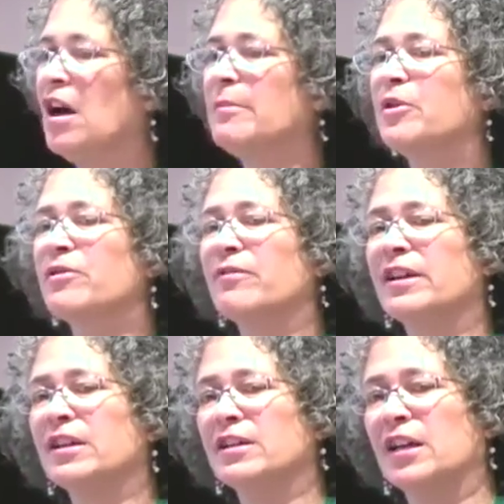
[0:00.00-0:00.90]
I'm going to
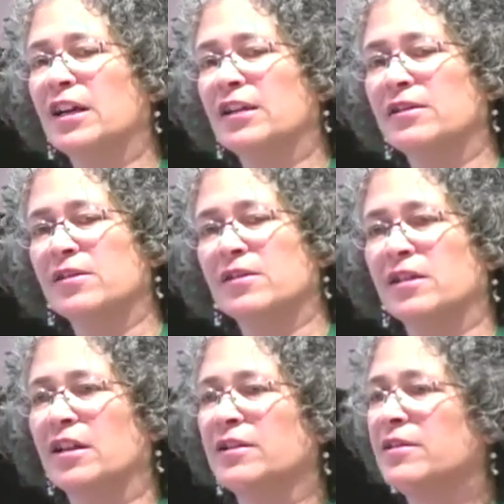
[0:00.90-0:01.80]
recognize
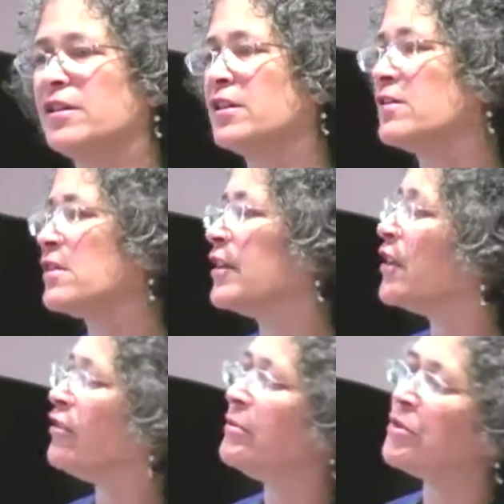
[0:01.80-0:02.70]
that things
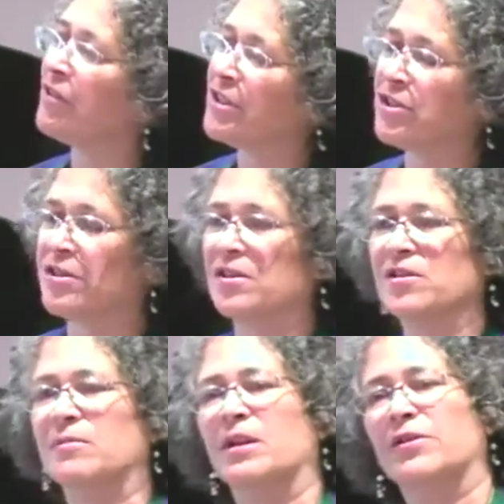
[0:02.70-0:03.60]
like our immigration
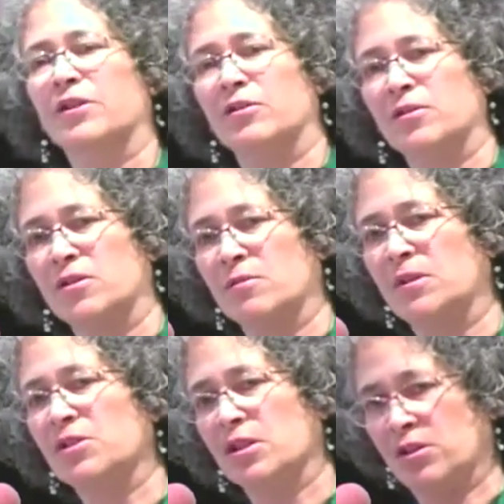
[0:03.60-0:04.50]
system, healthcare system,
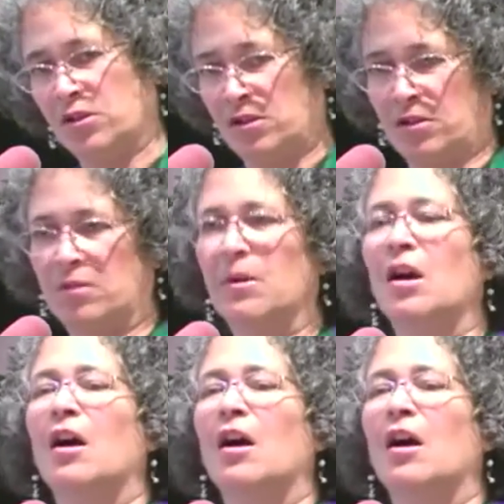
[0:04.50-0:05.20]
education system,